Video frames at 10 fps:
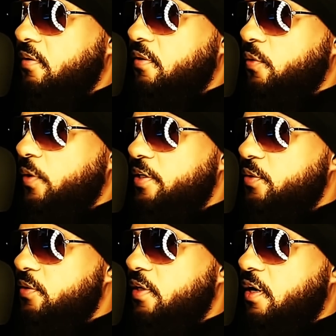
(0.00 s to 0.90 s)
the
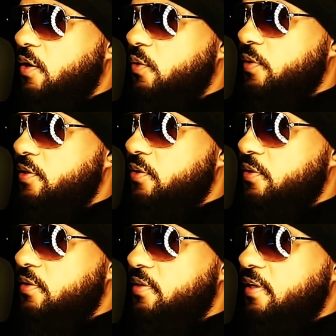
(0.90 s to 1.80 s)
racial dog
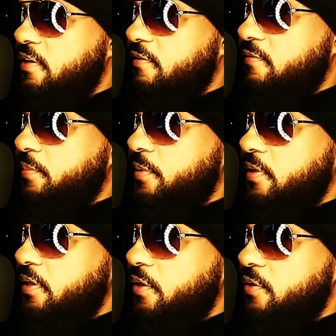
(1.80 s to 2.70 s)
whistles of
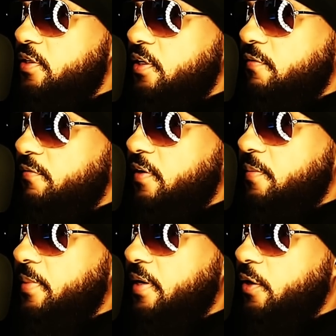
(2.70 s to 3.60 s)
pulling yourself
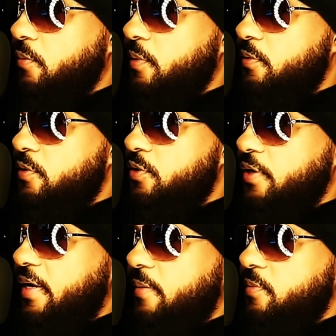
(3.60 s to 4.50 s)
up by your
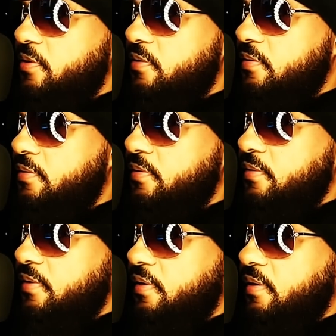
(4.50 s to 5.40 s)
bootstraps
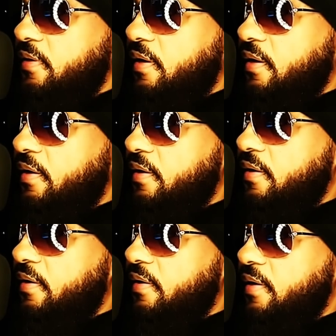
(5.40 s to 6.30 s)

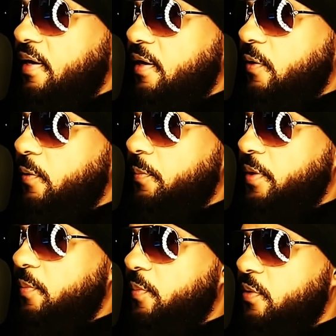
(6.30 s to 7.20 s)
and how
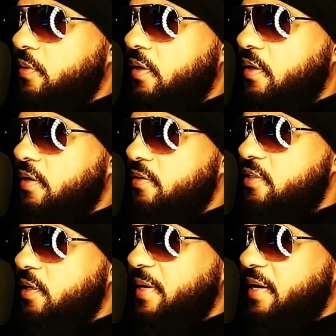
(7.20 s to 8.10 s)
people are
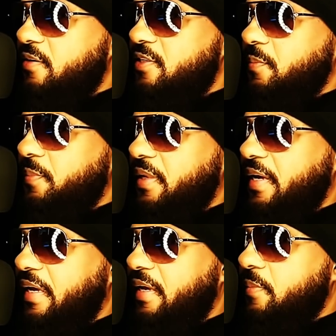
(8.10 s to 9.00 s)
somehow to
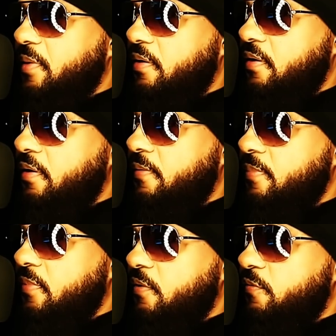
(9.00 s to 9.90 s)
blame
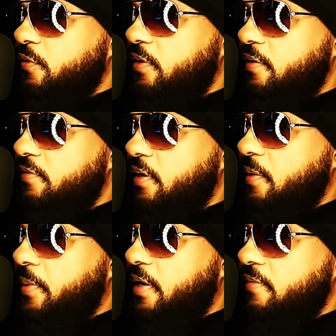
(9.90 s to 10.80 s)
for living
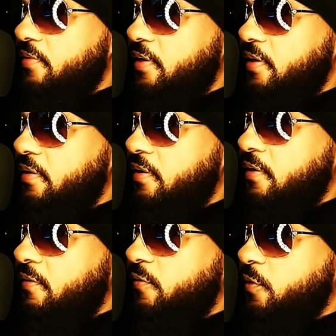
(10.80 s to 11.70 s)
in poverty,
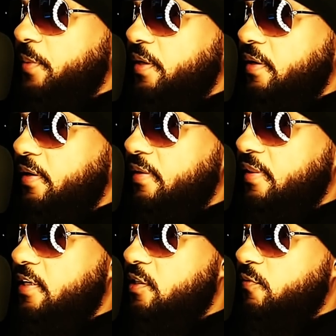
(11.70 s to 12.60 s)
for being
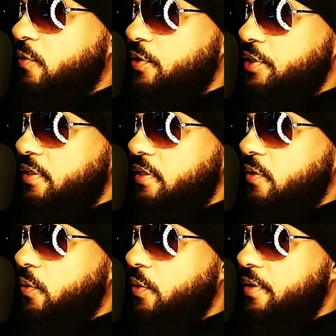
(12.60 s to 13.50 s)
less fortunate
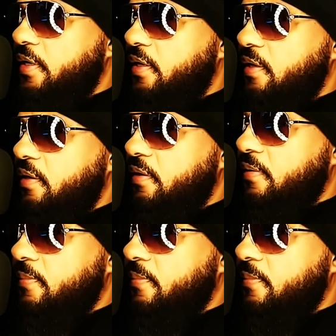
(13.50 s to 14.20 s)
or needy.